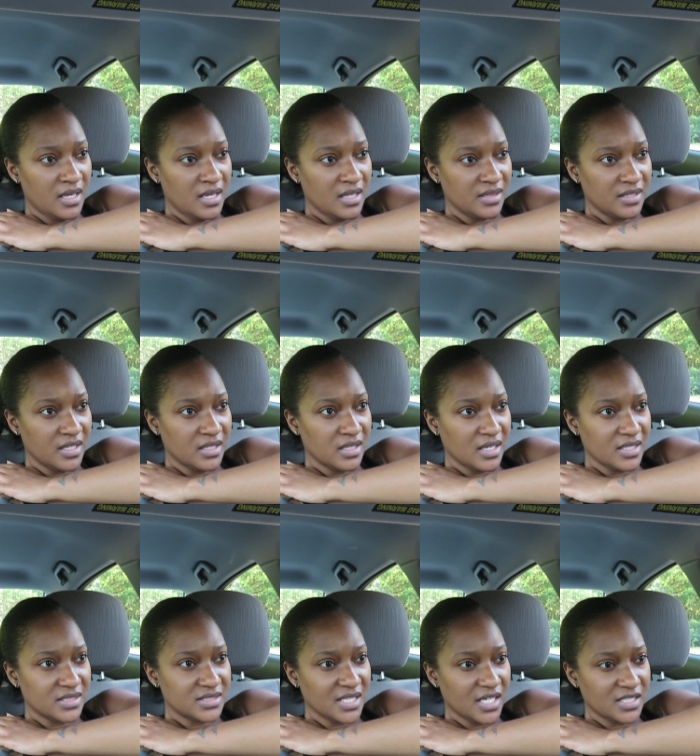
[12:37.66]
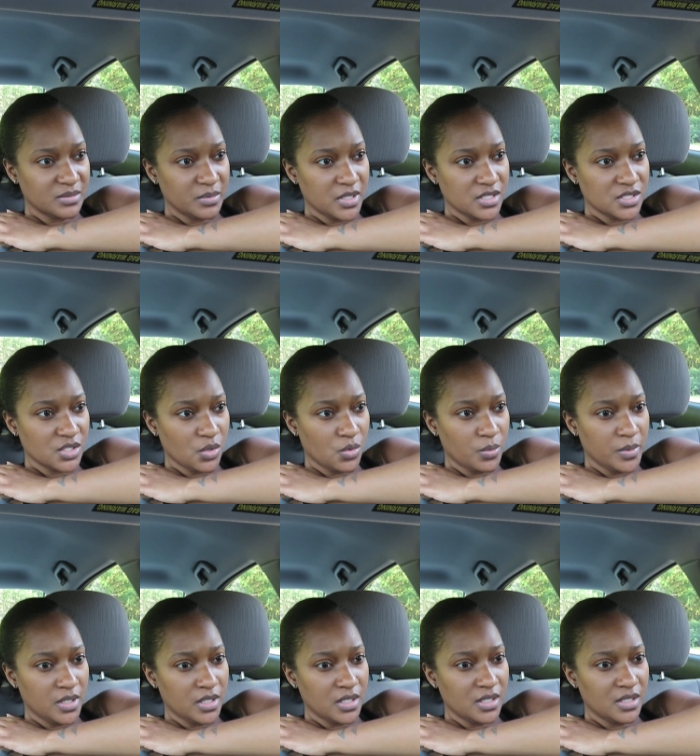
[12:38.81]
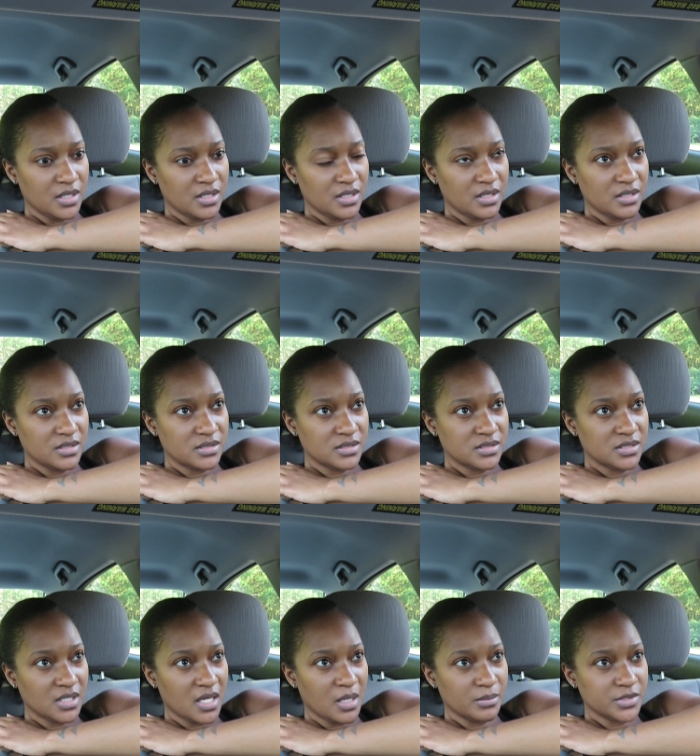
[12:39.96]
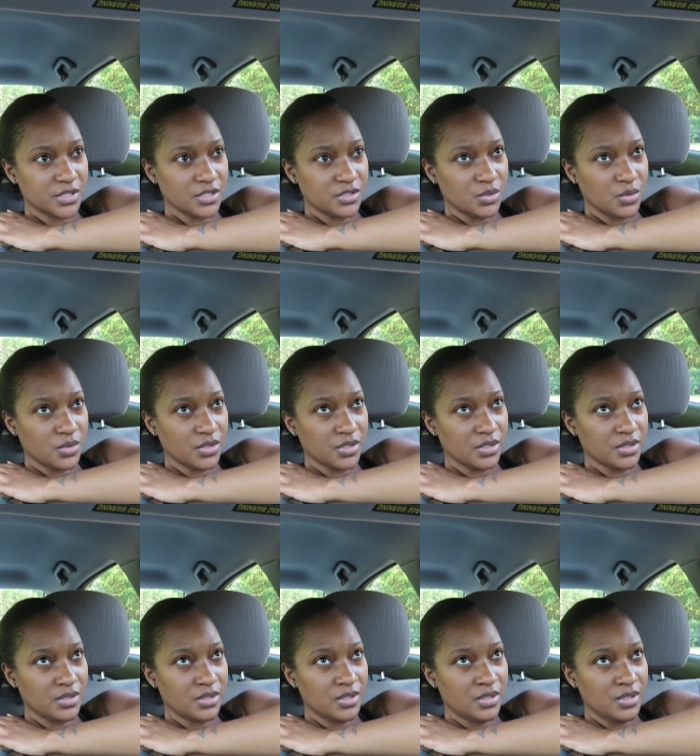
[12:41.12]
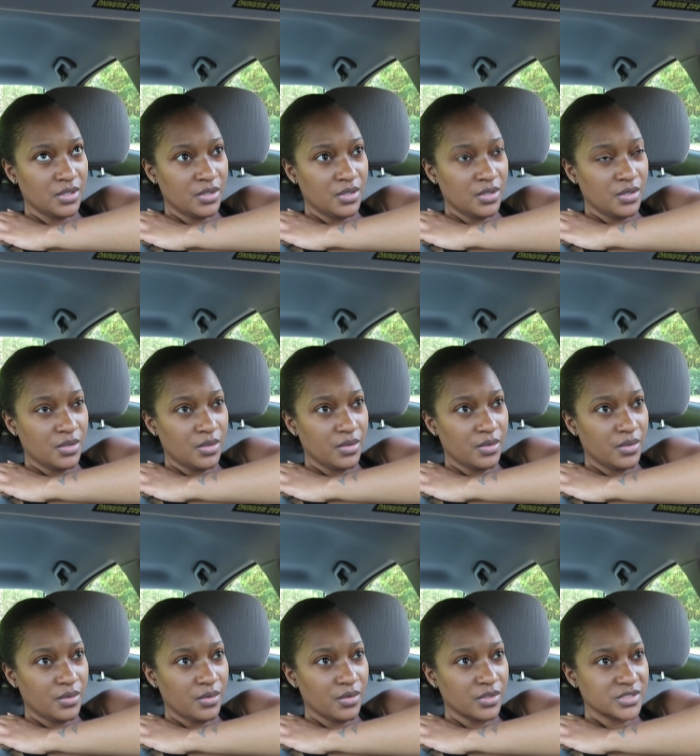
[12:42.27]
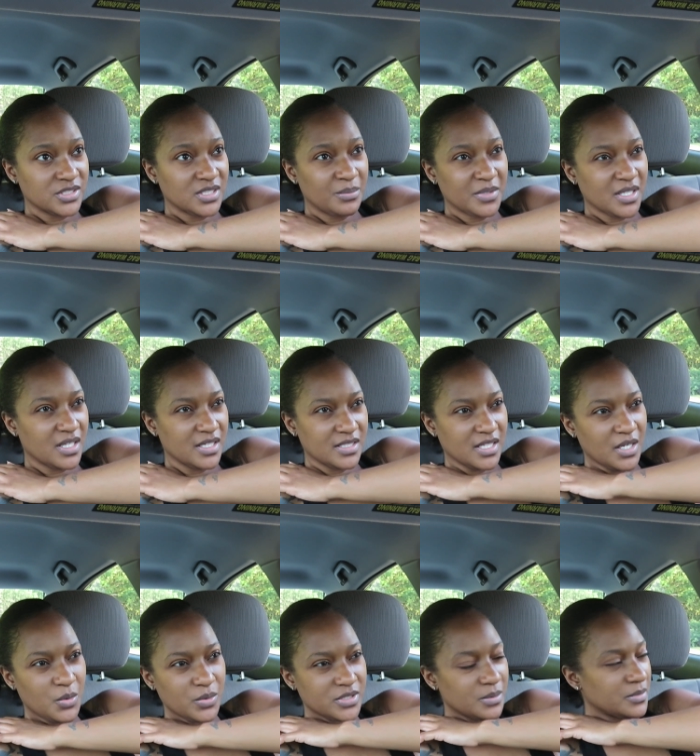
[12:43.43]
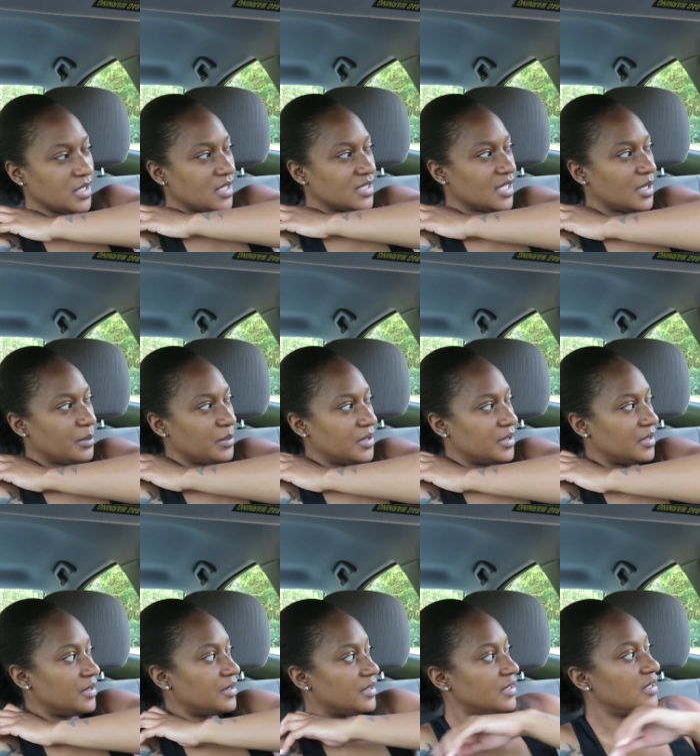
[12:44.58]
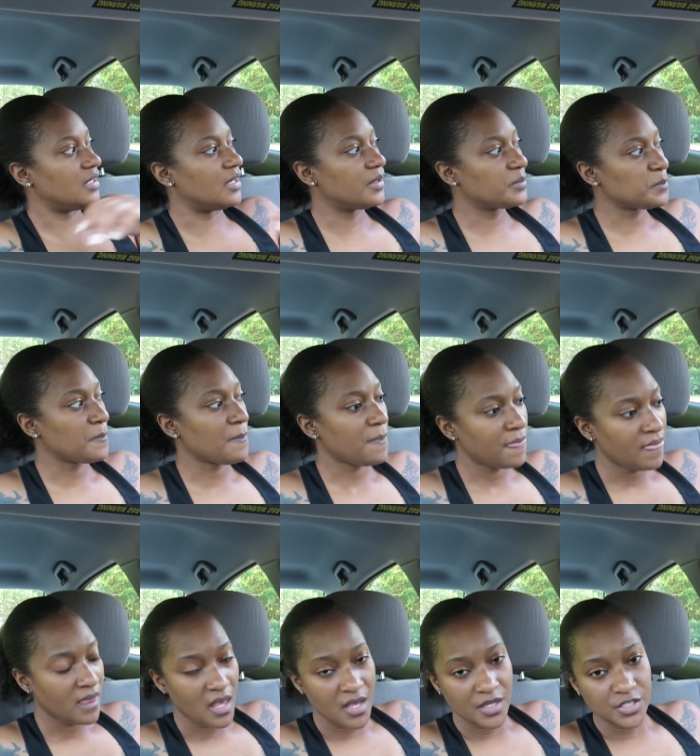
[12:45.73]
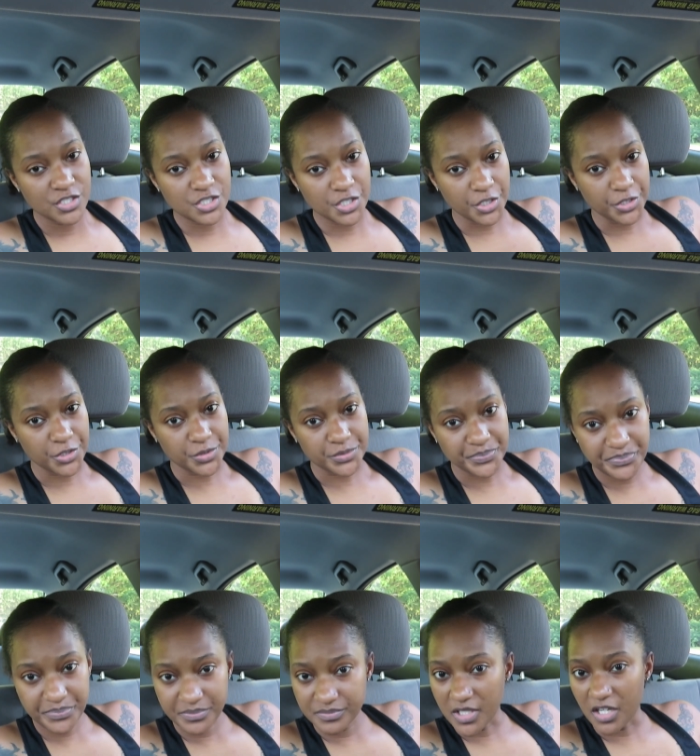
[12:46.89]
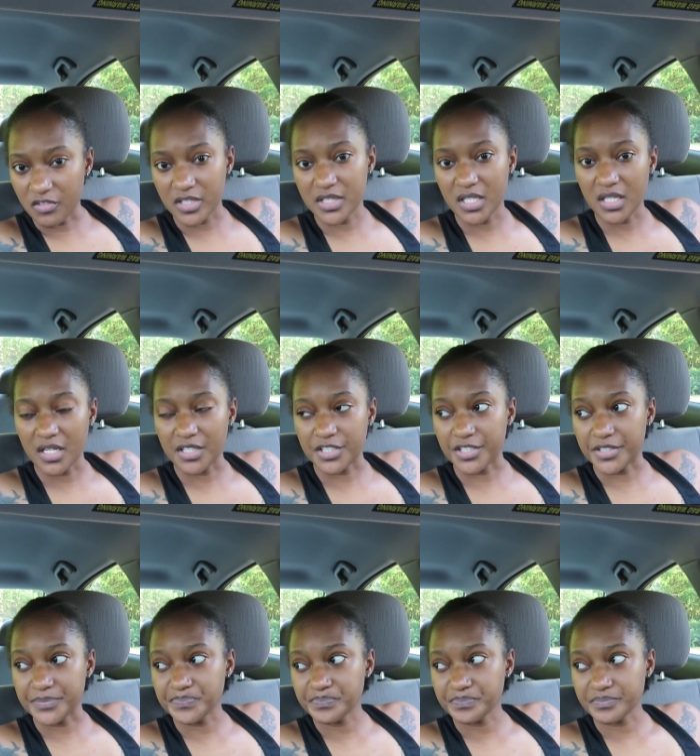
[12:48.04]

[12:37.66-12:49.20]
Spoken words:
And then, like, texted me and told me to come to the door. Or something like that. It was something like that, but, yeah. So, I read the letter.